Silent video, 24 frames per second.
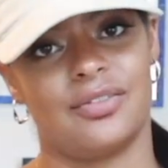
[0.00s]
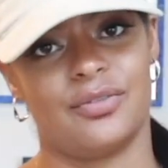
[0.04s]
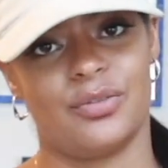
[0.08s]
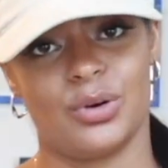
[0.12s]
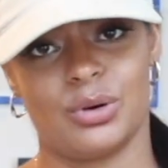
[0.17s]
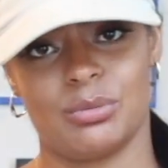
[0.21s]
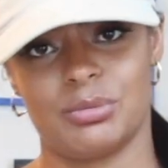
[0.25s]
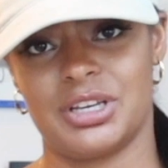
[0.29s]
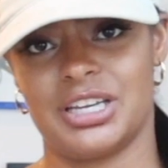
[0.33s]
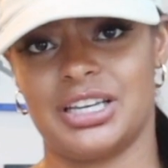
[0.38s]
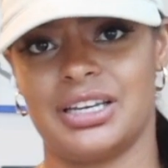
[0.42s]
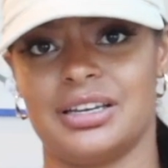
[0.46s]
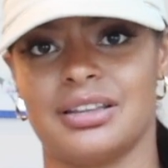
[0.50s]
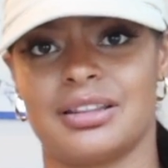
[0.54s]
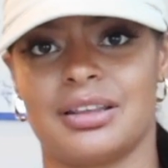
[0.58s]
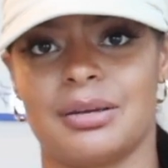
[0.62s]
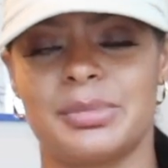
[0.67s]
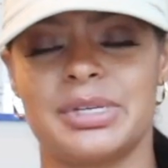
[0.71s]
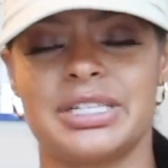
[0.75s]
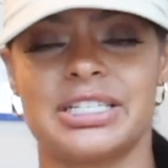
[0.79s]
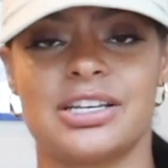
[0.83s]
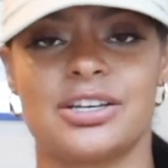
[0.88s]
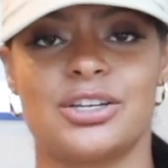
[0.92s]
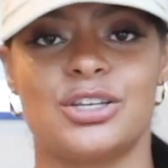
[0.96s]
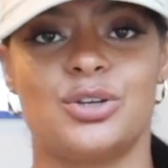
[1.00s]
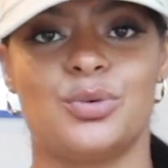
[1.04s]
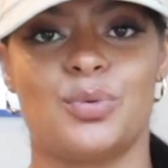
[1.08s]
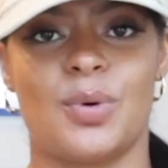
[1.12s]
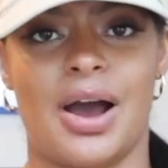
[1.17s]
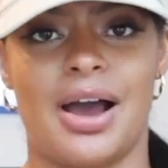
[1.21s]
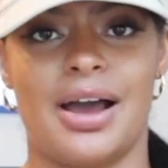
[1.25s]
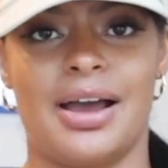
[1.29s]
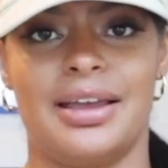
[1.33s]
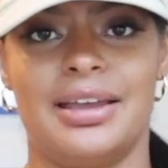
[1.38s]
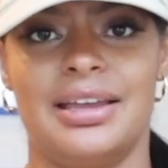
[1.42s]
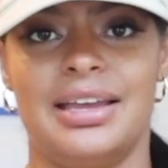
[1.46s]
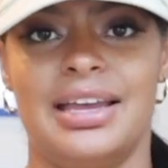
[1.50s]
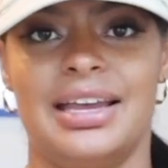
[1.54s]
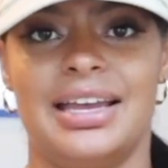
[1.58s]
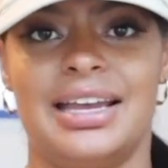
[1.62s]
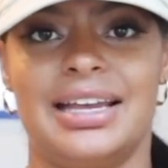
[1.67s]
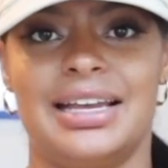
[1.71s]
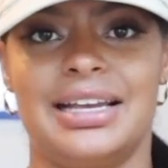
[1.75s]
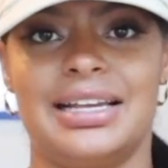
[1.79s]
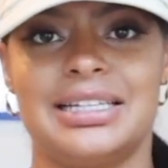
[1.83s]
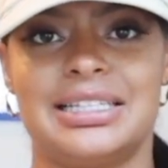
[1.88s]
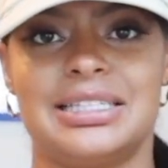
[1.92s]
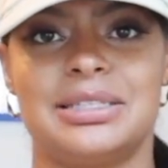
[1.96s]
for me, and let me tell you why.
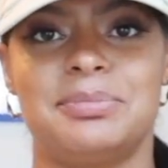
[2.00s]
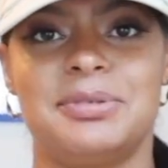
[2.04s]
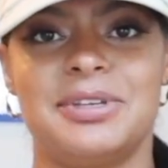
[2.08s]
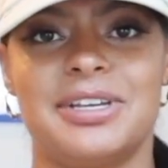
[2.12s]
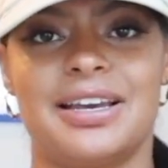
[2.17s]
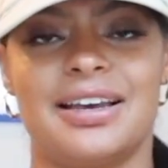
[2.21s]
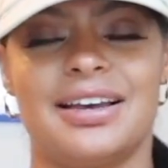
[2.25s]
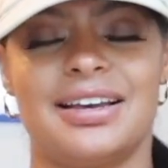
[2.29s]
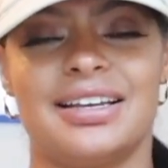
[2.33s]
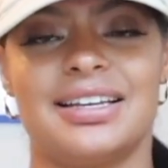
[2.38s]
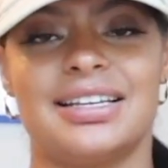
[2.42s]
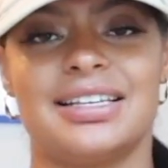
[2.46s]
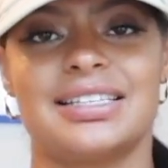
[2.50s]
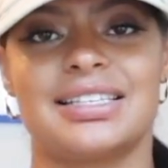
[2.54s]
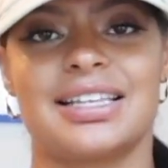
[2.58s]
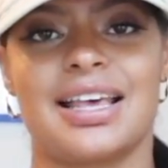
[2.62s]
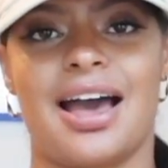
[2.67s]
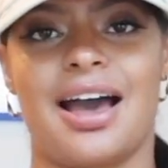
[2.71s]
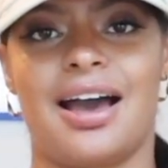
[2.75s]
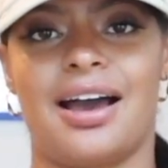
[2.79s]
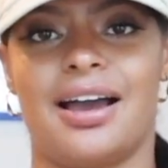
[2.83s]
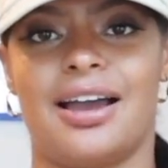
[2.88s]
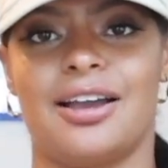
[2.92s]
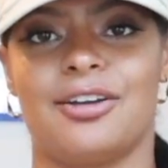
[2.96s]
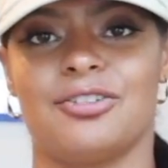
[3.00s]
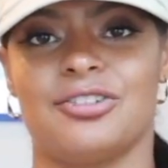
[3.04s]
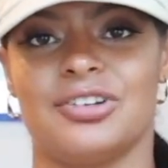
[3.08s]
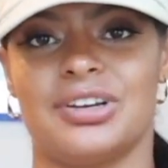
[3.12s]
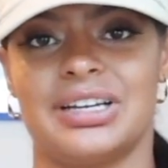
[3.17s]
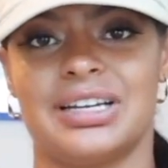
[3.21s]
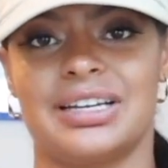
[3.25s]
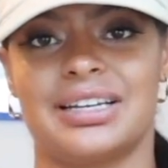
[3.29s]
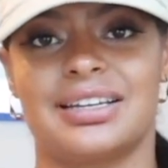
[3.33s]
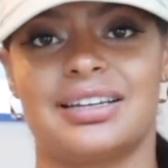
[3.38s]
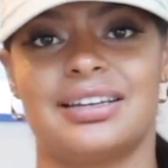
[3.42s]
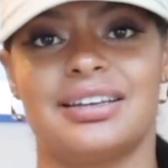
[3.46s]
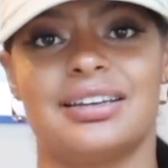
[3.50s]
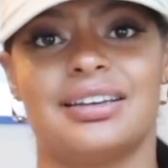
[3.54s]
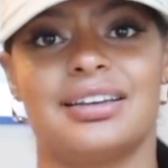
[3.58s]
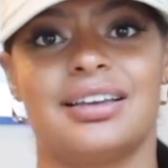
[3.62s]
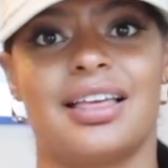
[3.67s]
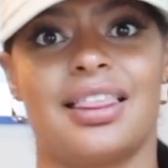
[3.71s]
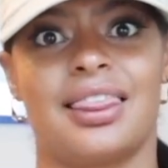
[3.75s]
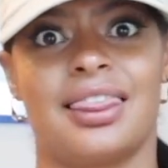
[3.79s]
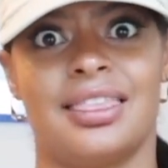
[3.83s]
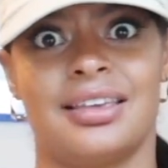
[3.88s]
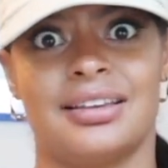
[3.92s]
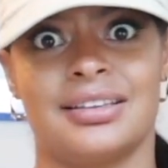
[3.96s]
It's because I rigged
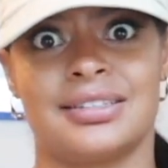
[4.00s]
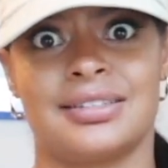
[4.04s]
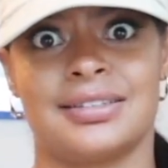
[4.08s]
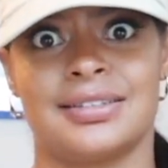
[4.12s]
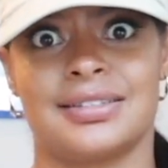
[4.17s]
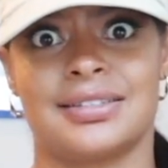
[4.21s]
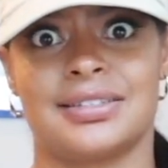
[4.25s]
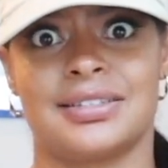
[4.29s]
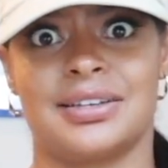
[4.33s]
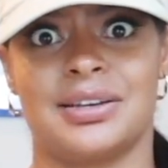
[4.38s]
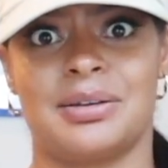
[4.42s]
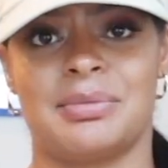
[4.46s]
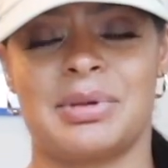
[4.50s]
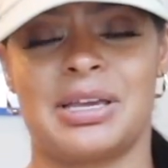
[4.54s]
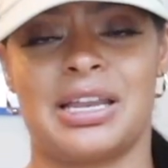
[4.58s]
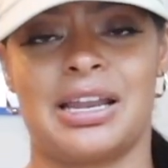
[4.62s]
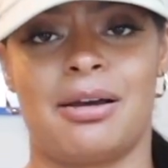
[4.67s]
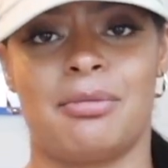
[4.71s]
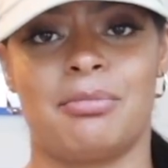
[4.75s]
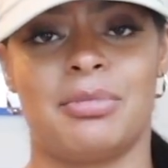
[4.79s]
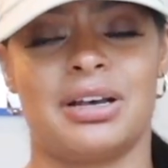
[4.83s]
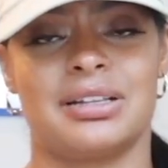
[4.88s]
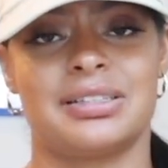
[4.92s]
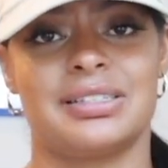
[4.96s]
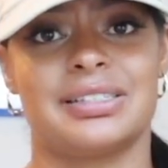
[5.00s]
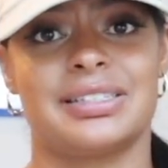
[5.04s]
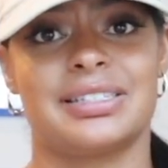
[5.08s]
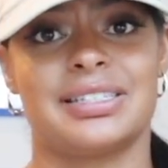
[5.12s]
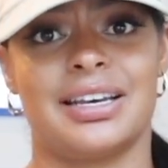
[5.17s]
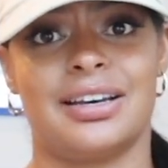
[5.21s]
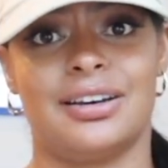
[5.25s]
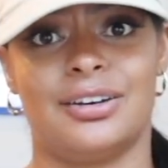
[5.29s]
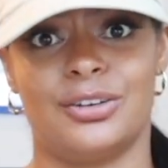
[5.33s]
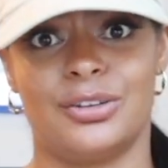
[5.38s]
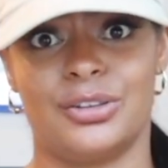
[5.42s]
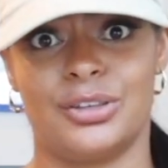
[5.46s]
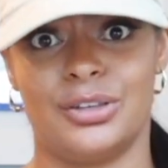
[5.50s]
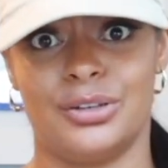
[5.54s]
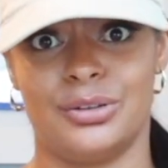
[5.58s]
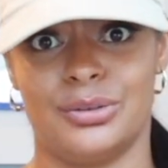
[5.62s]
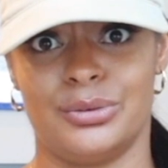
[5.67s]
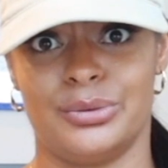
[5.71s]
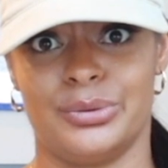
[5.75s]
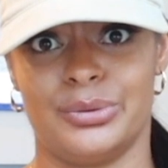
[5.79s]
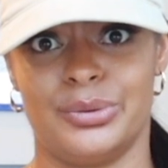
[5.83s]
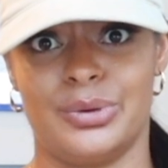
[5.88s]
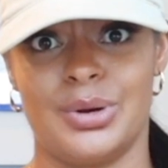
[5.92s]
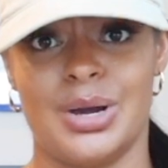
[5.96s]
the system, and I'm about to tell
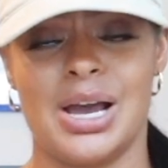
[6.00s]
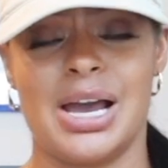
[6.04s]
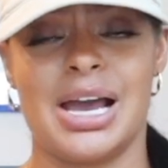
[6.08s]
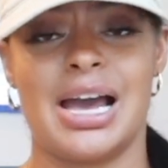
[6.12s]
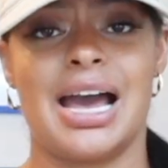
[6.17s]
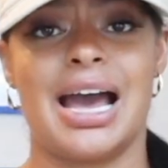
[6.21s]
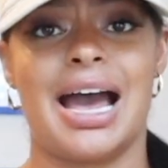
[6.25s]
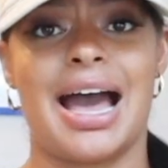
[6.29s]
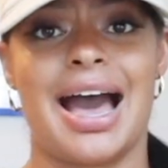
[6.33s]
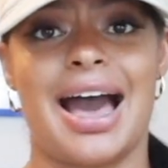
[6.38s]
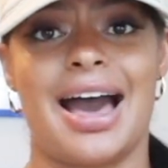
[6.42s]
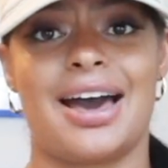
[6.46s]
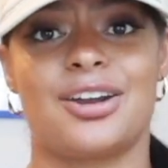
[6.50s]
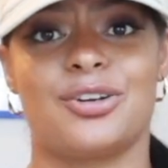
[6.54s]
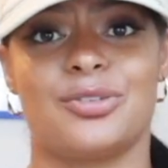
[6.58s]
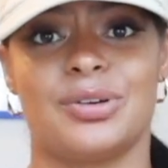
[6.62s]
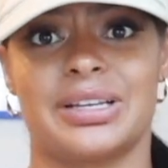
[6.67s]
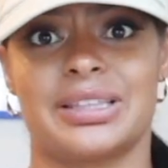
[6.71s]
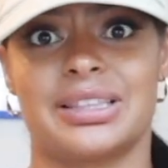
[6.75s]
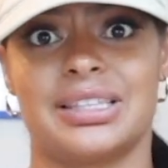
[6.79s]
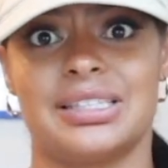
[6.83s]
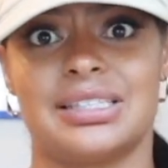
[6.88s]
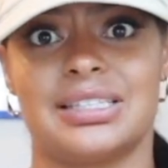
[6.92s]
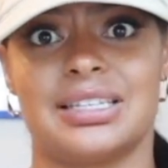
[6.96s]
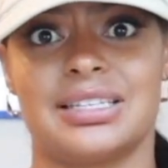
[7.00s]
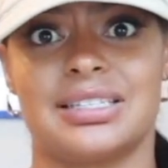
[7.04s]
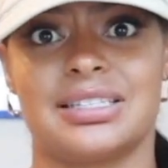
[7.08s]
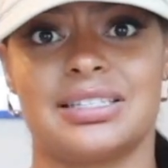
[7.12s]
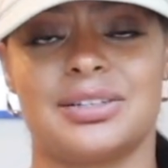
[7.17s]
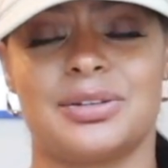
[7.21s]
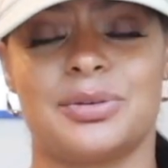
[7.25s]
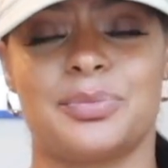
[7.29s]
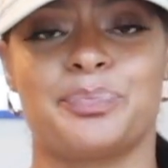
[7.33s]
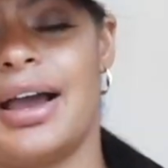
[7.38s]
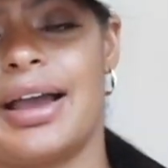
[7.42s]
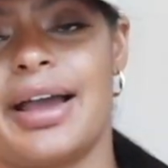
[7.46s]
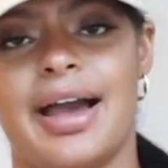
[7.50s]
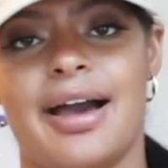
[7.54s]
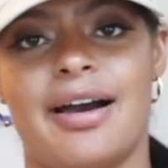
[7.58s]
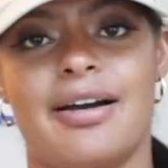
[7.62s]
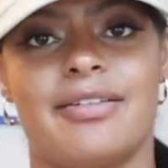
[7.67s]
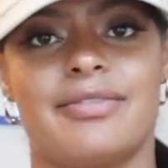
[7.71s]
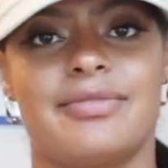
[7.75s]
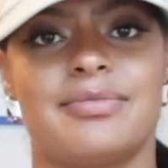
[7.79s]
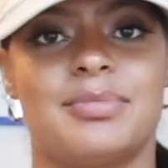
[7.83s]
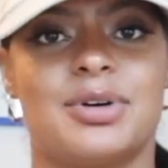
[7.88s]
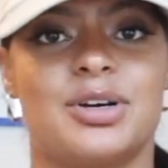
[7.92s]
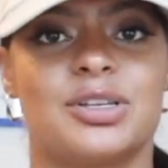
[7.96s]
you how to rig the system. I
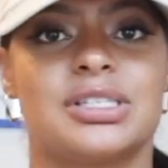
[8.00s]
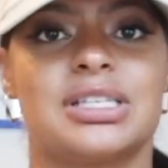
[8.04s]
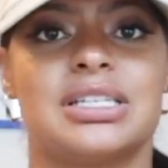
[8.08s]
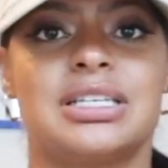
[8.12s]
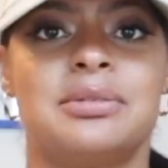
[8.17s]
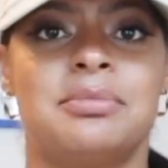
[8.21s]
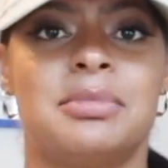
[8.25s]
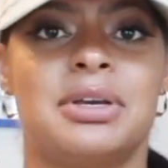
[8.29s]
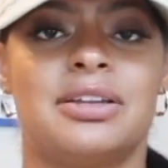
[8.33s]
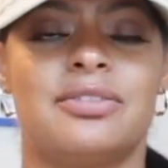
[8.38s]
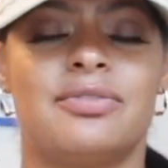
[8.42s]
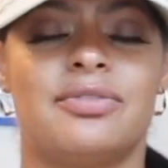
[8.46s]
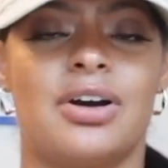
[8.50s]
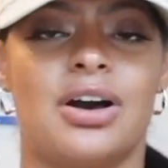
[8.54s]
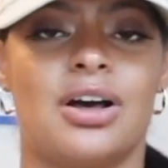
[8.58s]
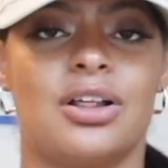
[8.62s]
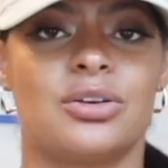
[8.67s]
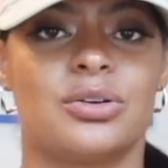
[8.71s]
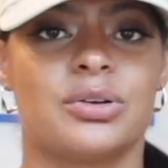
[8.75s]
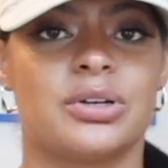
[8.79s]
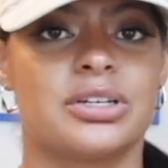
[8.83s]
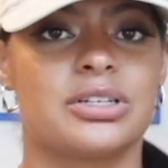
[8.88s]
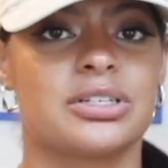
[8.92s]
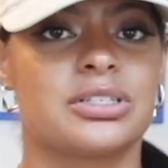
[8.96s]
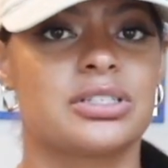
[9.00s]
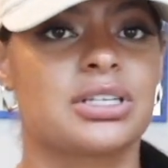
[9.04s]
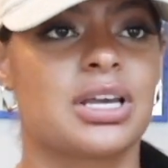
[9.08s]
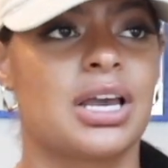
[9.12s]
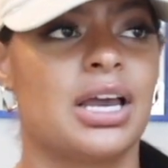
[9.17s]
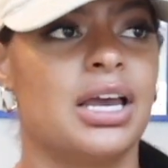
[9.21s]
have mostly men followers.